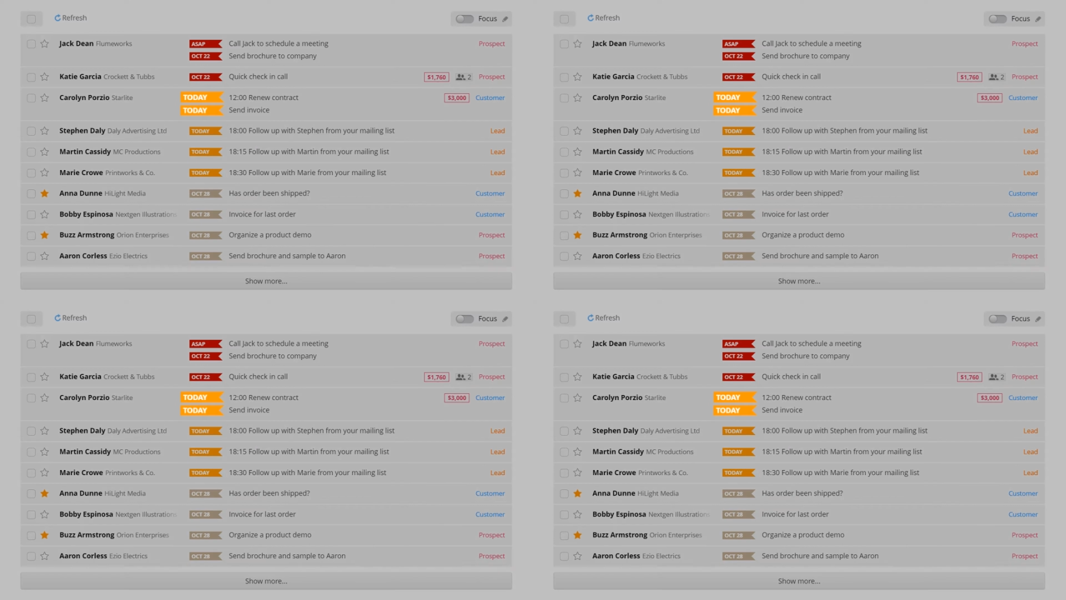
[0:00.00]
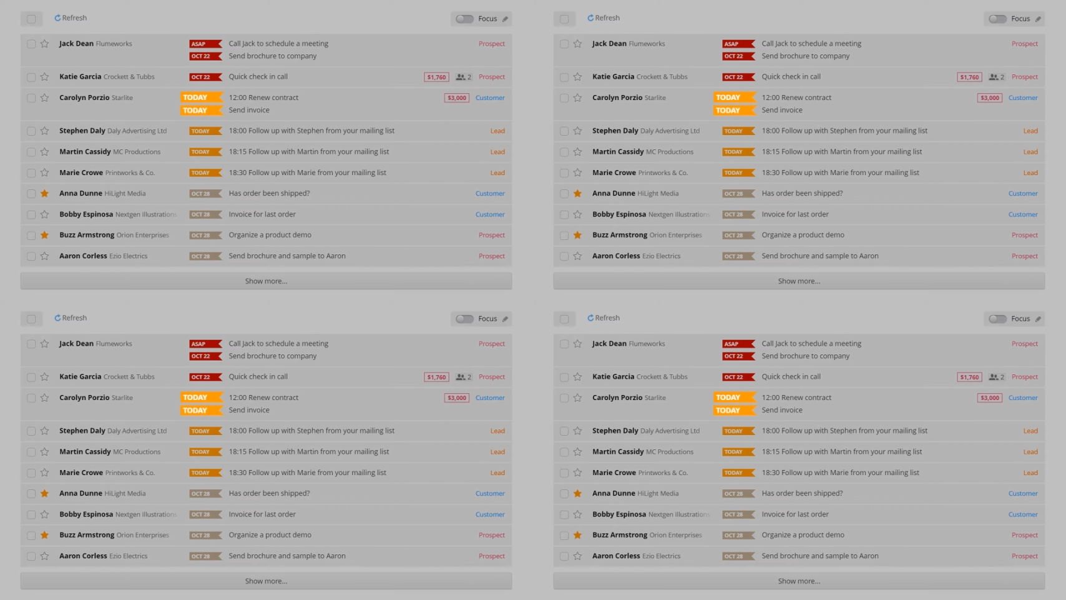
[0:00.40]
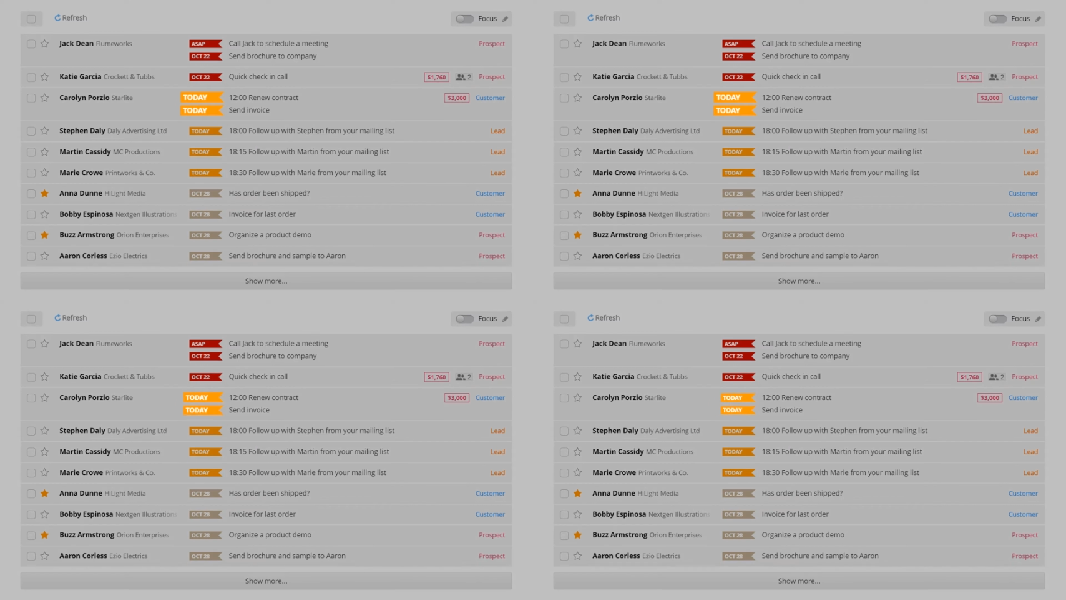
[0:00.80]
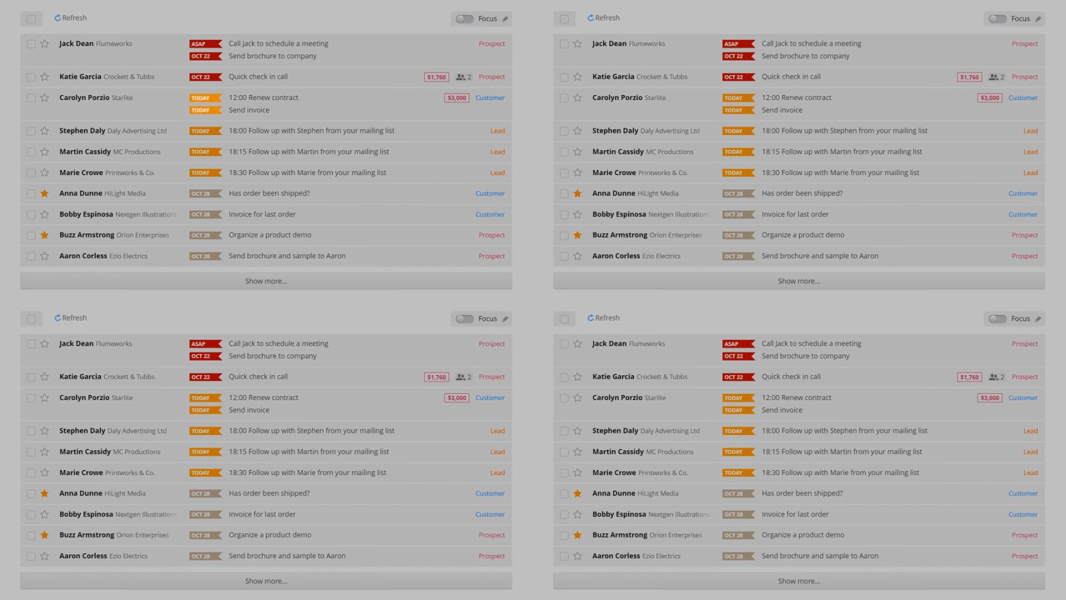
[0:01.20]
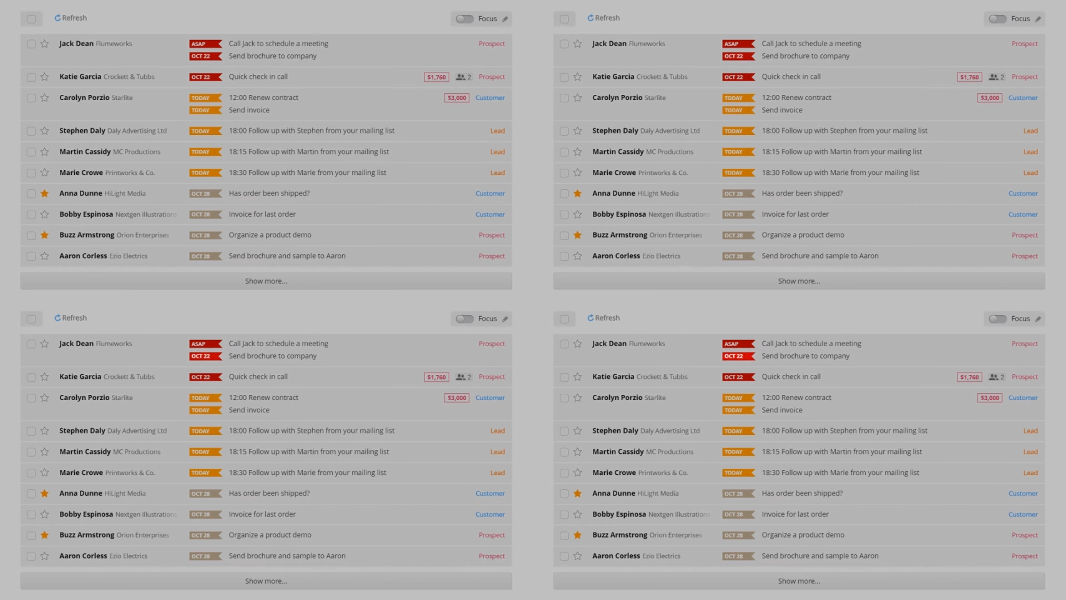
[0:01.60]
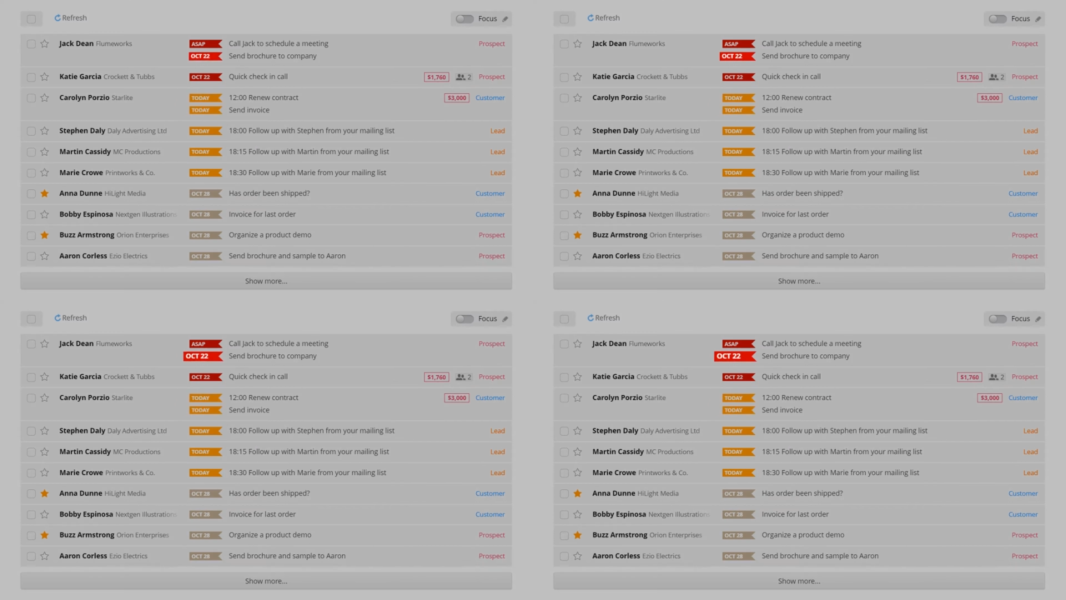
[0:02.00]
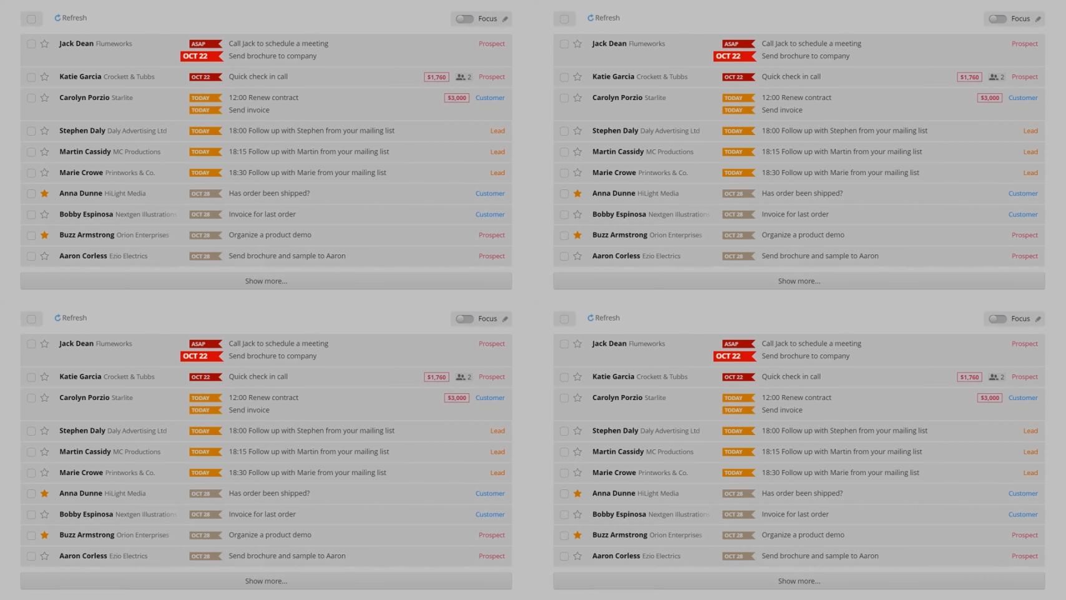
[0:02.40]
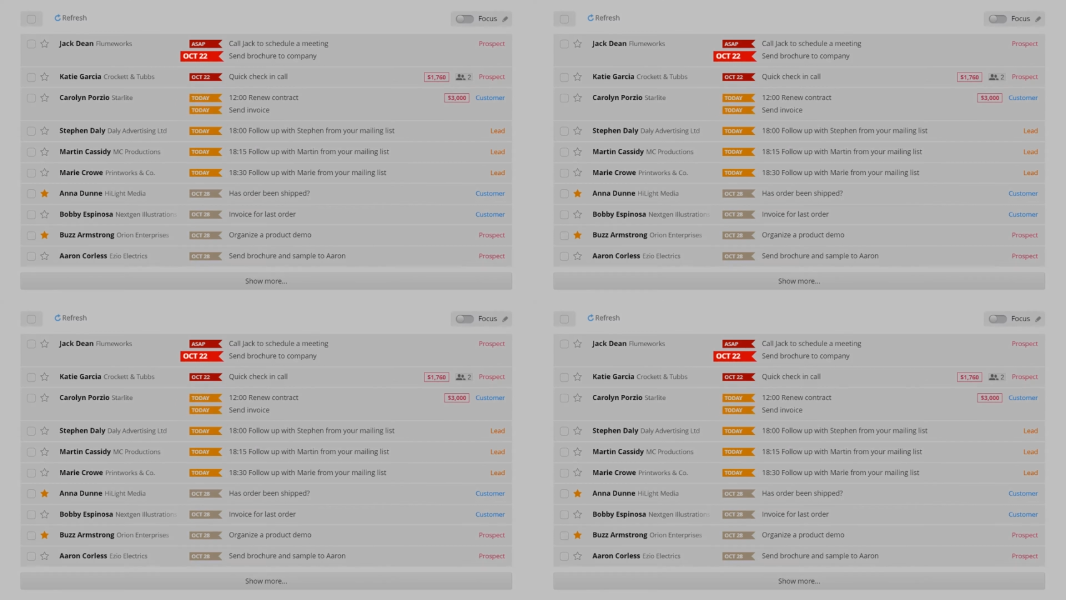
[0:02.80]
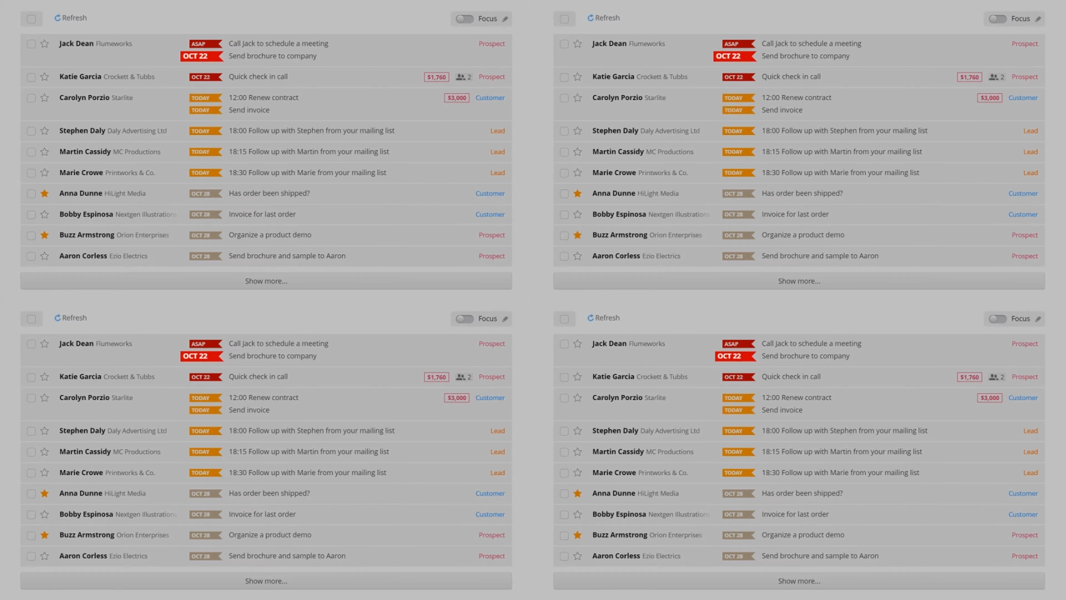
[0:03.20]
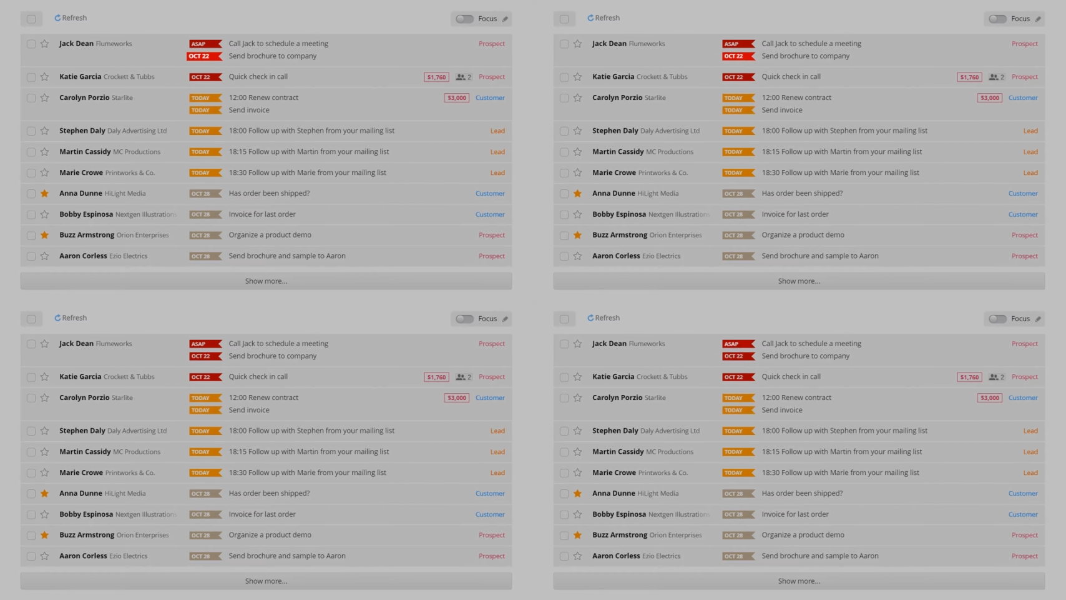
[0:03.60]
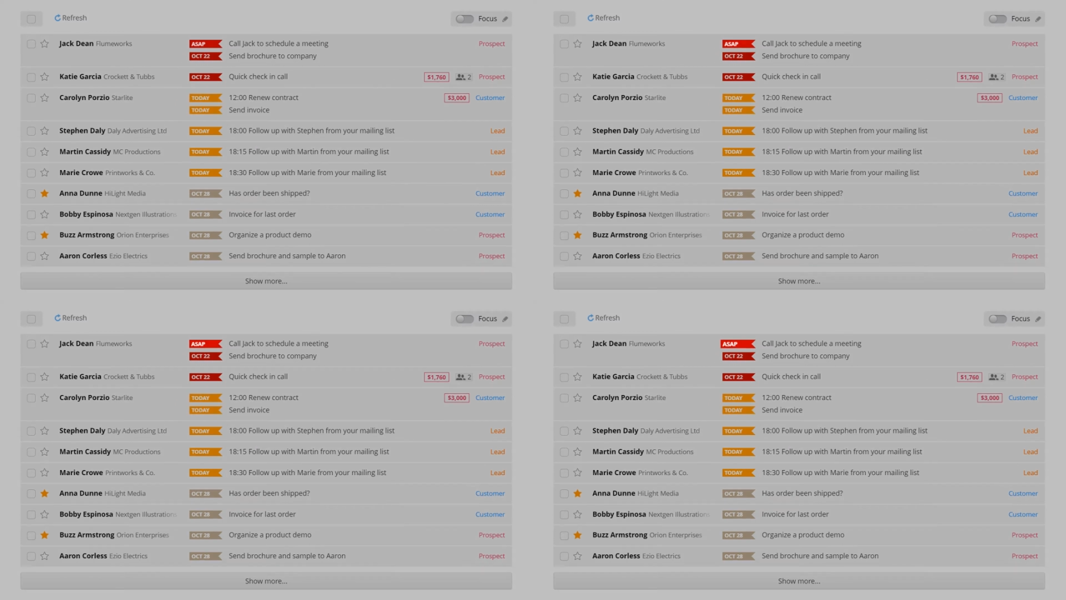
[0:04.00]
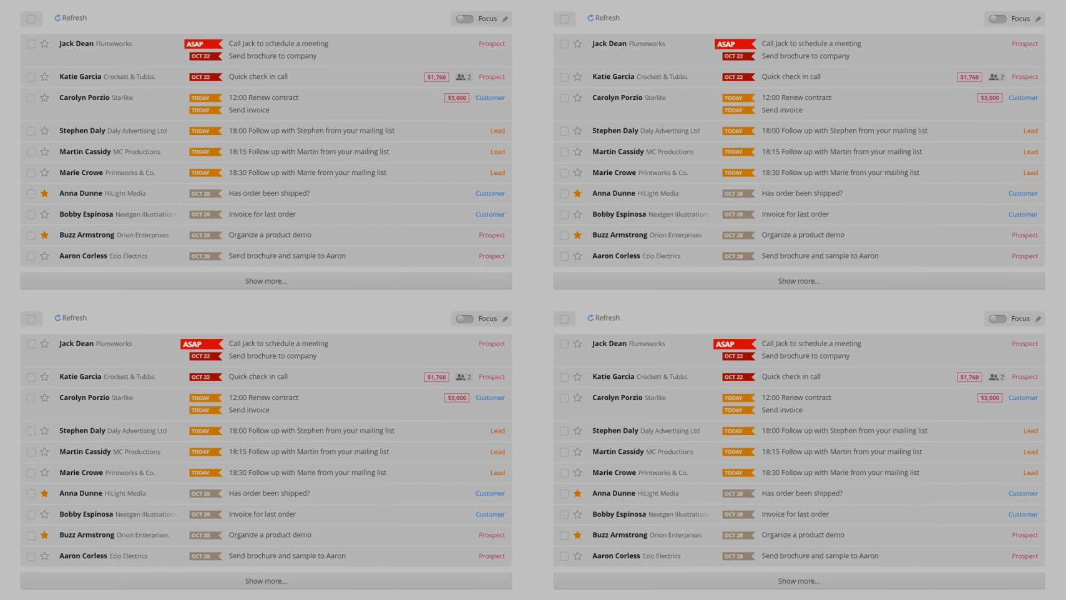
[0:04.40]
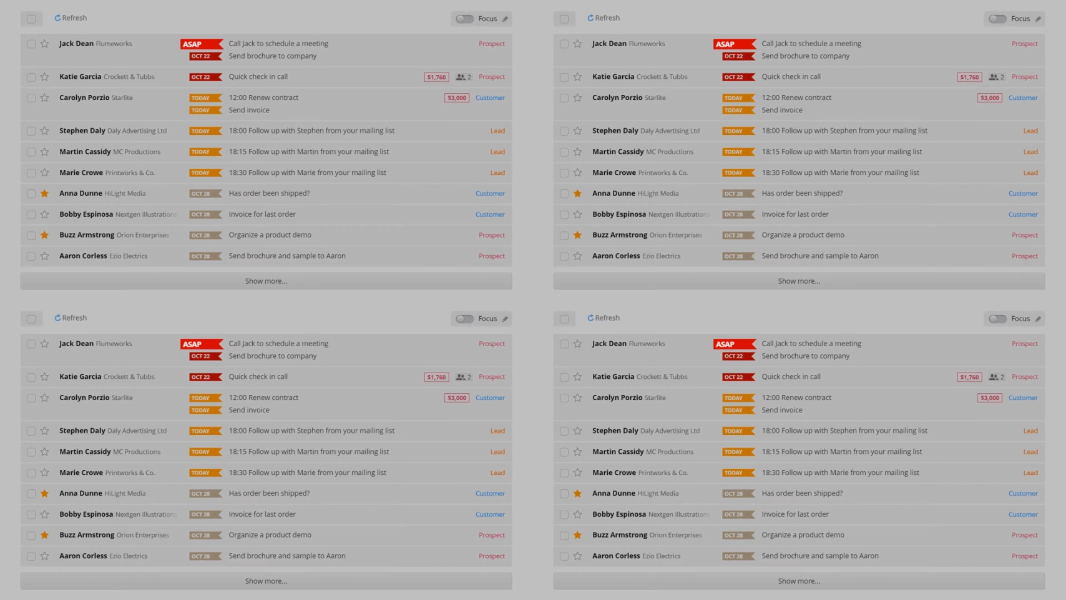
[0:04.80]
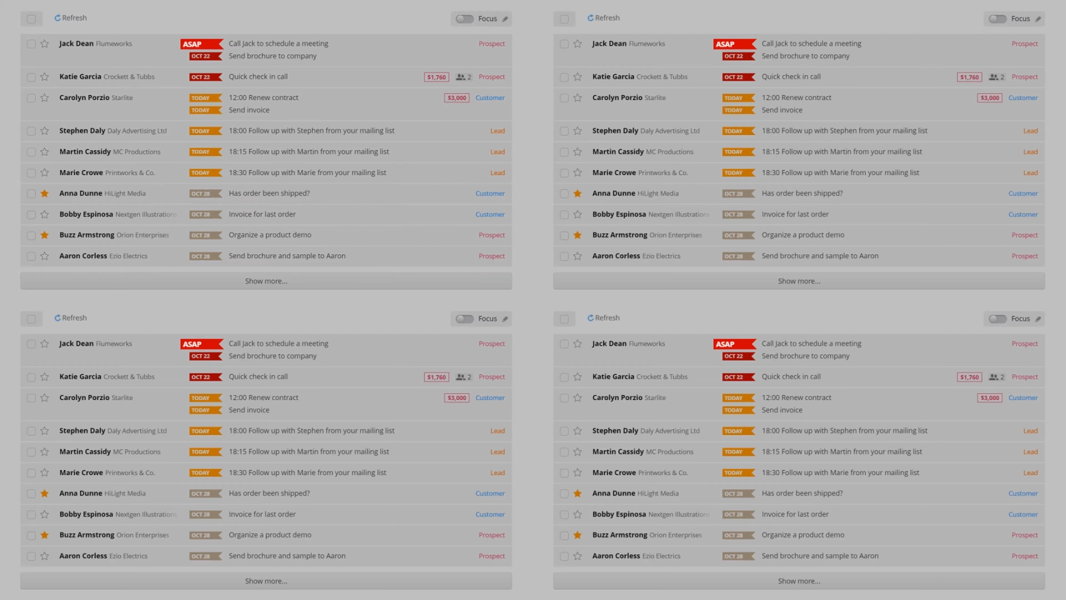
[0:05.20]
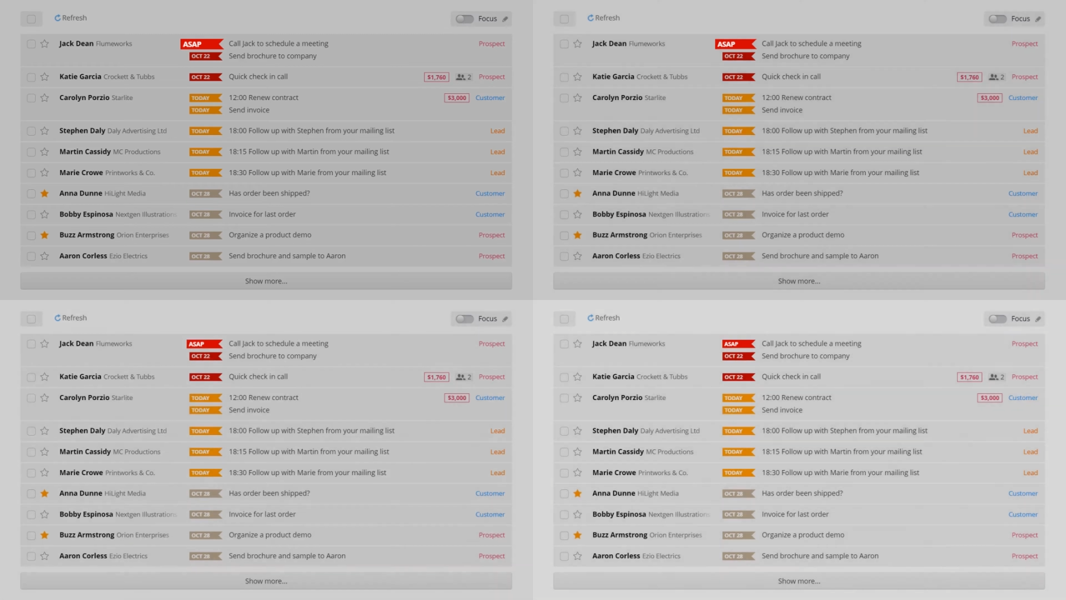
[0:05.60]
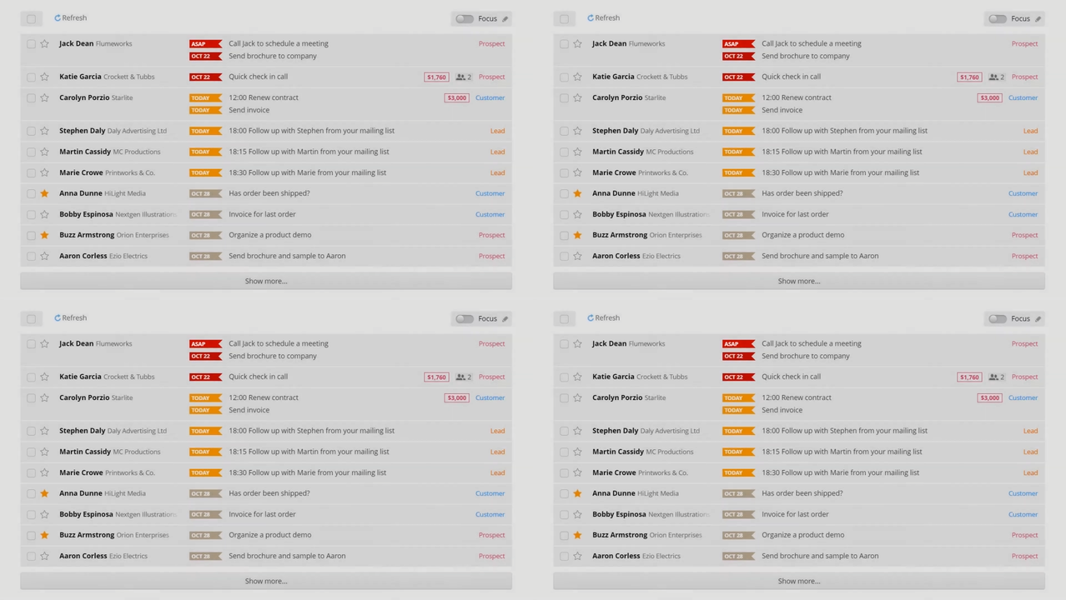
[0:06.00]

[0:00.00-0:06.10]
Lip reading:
Nobody's mouth can be seen.